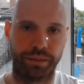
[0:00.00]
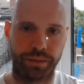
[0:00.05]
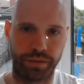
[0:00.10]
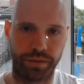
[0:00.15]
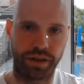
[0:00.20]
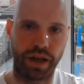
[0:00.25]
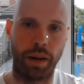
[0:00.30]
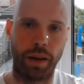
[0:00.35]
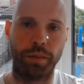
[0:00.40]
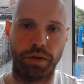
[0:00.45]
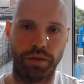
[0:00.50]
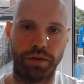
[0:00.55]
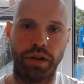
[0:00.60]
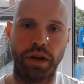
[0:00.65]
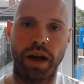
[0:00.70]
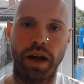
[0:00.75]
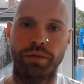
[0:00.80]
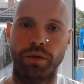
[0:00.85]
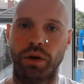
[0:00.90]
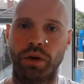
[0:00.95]
step of the
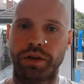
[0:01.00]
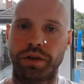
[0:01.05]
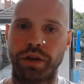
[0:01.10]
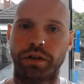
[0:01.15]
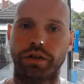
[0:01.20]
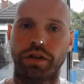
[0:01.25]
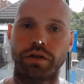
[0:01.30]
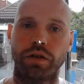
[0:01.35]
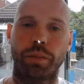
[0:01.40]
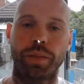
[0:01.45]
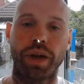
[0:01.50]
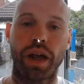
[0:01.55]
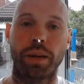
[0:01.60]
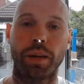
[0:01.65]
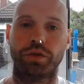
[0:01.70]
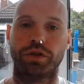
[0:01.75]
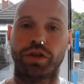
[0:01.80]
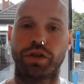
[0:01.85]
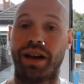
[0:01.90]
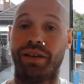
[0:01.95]
live audience, and you'll be
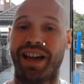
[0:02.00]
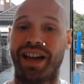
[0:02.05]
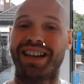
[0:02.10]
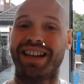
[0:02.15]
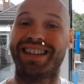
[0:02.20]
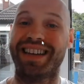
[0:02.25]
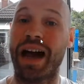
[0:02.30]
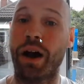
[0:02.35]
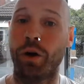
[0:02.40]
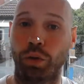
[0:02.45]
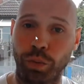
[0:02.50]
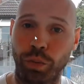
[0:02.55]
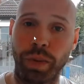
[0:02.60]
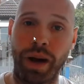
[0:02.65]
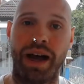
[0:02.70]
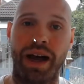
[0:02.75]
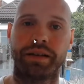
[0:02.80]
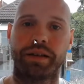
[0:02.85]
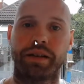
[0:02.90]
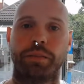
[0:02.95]
able to have that down
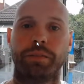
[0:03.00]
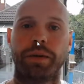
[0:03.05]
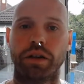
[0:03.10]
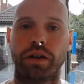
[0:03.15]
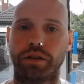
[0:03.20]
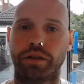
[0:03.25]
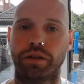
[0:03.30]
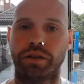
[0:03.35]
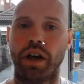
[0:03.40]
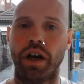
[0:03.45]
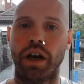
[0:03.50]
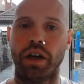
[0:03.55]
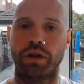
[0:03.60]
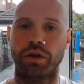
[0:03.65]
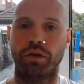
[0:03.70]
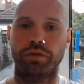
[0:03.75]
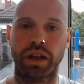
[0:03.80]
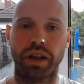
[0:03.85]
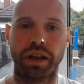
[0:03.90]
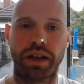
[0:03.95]
pat because
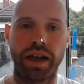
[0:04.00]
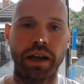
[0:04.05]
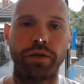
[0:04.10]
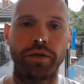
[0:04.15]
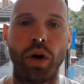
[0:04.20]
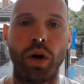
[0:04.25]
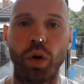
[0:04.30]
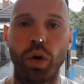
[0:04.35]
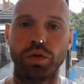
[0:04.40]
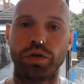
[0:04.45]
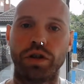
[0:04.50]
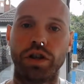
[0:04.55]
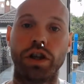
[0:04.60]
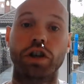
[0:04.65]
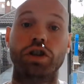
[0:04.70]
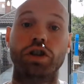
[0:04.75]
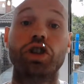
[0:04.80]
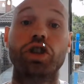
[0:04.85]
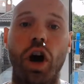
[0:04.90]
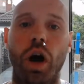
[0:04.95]
you've really kind of honed your
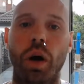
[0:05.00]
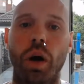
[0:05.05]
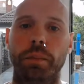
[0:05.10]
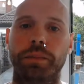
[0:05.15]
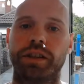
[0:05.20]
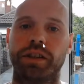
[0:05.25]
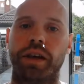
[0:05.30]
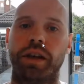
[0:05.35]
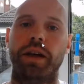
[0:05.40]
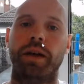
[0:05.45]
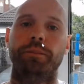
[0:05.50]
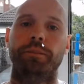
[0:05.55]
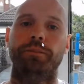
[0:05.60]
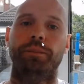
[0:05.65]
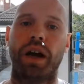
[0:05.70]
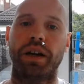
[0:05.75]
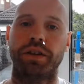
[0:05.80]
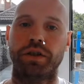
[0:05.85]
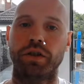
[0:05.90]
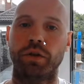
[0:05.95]
chops
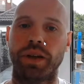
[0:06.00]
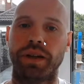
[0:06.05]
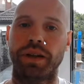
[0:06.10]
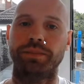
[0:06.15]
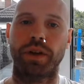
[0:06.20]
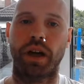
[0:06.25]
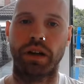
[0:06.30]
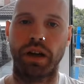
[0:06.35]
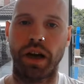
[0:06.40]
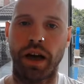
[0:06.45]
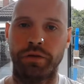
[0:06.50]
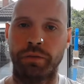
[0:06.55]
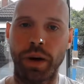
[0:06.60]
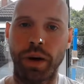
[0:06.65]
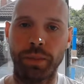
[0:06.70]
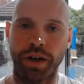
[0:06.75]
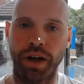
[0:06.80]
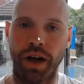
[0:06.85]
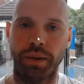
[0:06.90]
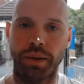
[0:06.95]
by doing a live
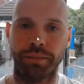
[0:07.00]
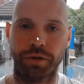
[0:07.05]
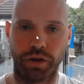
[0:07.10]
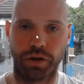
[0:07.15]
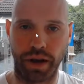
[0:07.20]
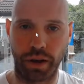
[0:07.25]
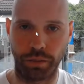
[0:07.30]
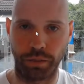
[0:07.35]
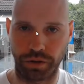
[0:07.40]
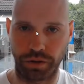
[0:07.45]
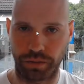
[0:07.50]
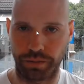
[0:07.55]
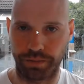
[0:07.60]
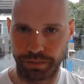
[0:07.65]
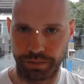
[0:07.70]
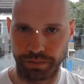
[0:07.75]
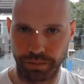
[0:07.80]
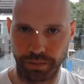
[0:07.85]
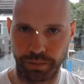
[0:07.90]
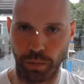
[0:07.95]
webinar. So that was
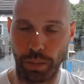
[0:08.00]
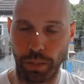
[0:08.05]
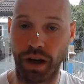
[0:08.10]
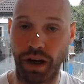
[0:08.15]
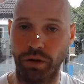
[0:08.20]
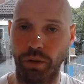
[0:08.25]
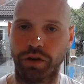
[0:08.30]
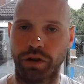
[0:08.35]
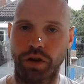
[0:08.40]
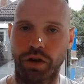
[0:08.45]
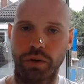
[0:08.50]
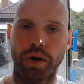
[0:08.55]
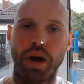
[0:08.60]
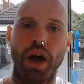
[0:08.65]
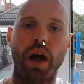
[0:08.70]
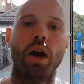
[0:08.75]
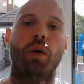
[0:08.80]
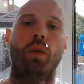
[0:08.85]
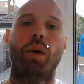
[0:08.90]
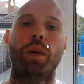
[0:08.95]
webinar number 2.
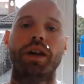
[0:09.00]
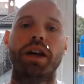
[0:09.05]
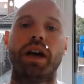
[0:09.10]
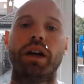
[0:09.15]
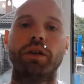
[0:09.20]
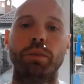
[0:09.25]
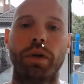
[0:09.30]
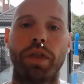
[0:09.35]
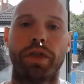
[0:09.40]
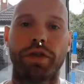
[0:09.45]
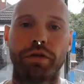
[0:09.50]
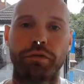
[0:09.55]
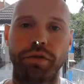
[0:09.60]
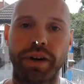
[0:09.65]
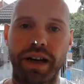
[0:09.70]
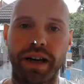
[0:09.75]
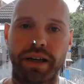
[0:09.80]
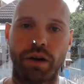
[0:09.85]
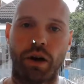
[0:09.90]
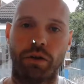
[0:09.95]
Webinar number
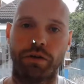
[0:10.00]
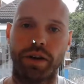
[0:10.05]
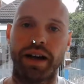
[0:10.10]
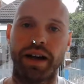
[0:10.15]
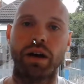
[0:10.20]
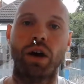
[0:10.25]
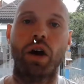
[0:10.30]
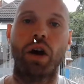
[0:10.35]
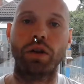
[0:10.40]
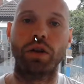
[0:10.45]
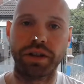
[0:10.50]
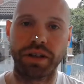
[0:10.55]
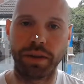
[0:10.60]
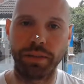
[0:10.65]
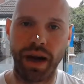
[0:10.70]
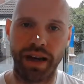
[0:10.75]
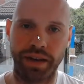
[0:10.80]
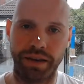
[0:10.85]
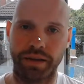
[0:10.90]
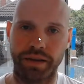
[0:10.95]
3, all right, on
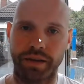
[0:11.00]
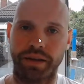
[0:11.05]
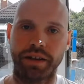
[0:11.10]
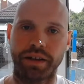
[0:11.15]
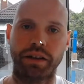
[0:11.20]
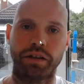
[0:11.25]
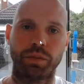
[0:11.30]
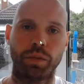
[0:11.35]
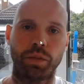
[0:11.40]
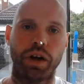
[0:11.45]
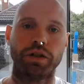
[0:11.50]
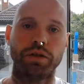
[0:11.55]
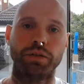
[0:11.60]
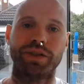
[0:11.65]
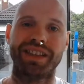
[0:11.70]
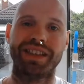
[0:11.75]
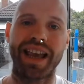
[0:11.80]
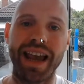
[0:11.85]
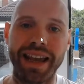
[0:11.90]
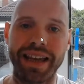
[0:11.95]
demand. This is where you
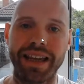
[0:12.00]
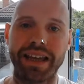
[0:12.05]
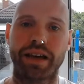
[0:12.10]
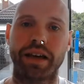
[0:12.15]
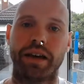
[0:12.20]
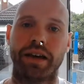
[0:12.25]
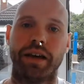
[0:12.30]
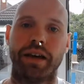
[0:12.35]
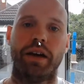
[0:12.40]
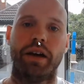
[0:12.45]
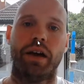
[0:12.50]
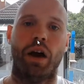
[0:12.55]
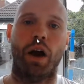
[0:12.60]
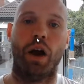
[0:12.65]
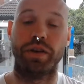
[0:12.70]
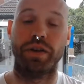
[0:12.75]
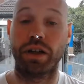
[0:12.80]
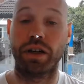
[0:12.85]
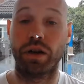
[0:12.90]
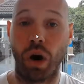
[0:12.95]
take a
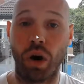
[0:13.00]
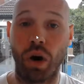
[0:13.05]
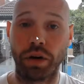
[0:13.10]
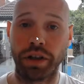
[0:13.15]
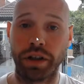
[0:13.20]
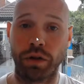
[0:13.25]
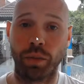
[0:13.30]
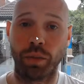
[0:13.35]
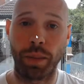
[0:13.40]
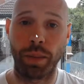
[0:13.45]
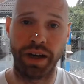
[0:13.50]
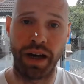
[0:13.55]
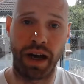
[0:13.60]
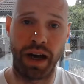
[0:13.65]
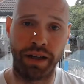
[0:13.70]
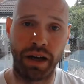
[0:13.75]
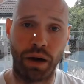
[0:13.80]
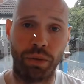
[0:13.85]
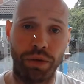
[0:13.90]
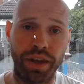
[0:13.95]
recorded webinar.
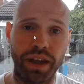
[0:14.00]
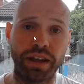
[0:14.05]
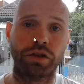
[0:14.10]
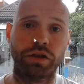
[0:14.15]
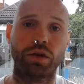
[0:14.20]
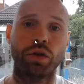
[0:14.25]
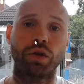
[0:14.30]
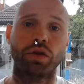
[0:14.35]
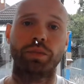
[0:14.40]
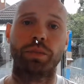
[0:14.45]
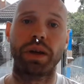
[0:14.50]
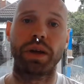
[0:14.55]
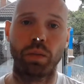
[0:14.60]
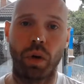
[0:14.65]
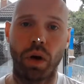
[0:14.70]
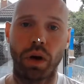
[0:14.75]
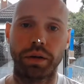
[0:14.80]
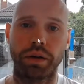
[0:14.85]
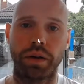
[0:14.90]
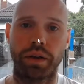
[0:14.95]
Now, this could be
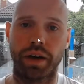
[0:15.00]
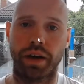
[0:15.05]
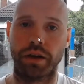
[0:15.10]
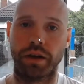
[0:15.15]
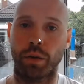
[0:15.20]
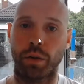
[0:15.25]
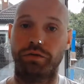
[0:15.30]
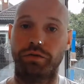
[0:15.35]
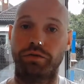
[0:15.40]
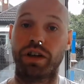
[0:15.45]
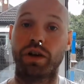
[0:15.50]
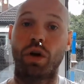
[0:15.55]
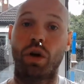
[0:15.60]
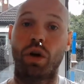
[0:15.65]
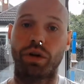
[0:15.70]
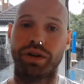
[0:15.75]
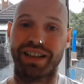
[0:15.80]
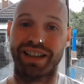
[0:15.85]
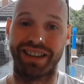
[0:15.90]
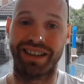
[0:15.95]
one that you have
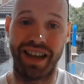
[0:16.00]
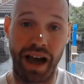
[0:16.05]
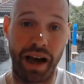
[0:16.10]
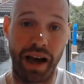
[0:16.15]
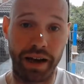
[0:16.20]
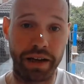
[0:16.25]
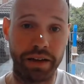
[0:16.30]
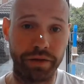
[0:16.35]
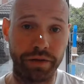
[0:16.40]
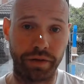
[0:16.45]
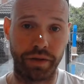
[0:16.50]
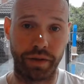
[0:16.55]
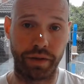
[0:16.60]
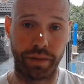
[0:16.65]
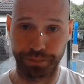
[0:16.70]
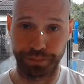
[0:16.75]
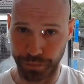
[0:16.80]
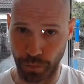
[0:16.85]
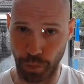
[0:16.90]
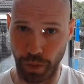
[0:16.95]
recorded live
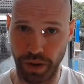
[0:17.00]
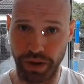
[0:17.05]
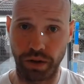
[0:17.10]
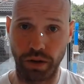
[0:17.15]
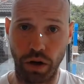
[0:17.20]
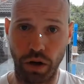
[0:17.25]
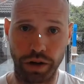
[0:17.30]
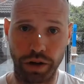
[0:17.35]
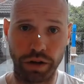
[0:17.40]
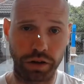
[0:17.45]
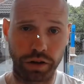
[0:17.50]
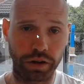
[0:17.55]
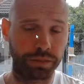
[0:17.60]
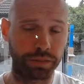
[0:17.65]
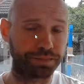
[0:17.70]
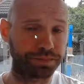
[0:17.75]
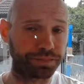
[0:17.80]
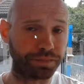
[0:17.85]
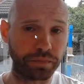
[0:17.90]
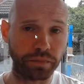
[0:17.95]
with an
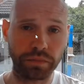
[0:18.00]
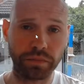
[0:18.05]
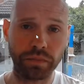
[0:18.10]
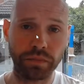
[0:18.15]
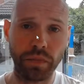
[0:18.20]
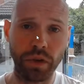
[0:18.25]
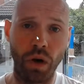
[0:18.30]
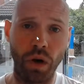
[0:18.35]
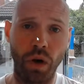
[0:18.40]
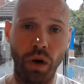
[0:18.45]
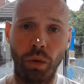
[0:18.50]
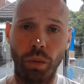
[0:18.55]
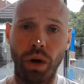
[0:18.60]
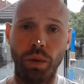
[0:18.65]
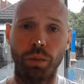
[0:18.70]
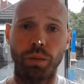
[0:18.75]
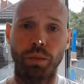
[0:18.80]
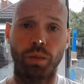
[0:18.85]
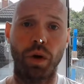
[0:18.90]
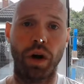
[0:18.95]
audience, or
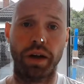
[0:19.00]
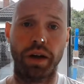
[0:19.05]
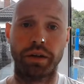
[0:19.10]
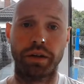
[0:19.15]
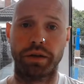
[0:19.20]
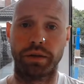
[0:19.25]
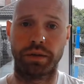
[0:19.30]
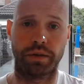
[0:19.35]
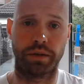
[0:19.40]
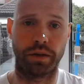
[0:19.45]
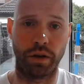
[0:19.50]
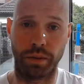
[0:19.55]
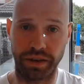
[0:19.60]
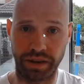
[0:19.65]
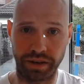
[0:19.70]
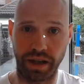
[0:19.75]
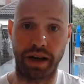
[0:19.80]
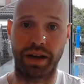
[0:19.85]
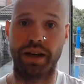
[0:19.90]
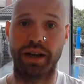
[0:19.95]
one where,
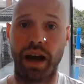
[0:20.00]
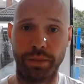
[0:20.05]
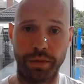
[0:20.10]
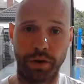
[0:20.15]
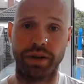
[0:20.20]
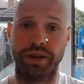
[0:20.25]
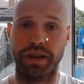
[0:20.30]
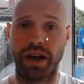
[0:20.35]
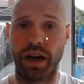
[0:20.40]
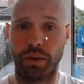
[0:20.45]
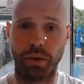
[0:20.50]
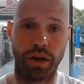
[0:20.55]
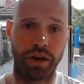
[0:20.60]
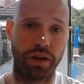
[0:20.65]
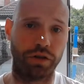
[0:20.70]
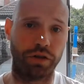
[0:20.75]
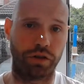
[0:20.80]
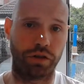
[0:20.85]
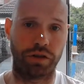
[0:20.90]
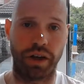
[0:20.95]
it's like I'm doing now, where
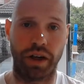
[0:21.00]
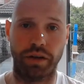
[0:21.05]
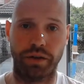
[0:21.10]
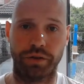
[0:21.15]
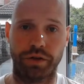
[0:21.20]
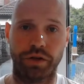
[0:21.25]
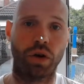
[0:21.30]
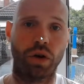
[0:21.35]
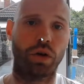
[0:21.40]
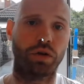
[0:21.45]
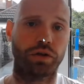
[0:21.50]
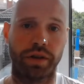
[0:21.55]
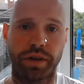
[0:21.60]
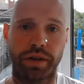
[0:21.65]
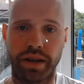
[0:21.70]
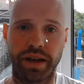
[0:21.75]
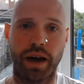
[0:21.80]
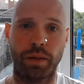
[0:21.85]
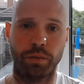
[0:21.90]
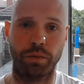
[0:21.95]
you just kind of talk to the
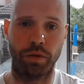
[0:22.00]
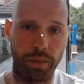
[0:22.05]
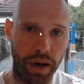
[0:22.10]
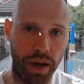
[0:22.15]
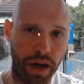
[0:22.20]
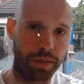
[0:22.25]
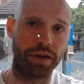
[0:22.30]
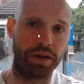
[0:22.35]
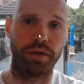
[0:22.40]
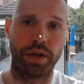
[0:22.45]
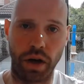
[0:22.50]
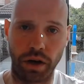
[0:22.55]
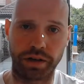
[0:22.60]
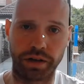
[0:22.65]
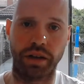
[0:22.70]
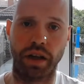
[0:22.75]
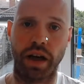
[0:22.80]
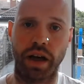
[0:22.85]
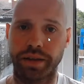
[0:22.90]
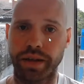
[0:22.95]
camera. Maybe you've got a
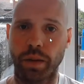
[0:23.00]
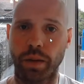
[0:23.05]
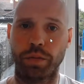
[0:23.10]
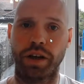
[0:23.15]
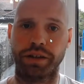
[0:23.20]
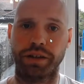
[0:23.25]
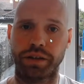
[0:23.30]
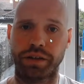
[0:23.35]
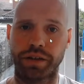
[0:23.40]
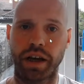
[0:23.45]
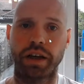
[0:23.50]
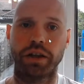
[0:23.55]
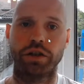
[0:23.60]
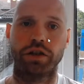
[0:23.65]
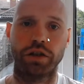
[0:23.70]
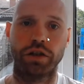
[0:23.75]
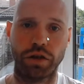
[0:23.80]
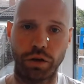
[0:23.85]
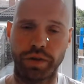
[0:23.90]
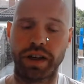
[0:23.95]
slide deck
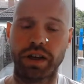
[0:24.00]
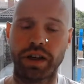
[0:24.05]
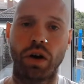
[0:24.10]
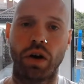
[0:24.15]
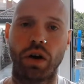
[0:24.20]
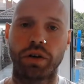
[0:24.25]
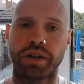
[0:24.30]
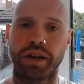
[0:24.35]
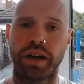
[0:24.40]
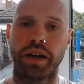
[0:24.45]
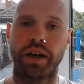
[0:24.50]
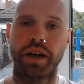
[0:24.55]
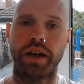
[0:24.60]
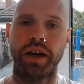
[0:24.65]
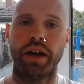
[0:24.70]
presentation, you record it,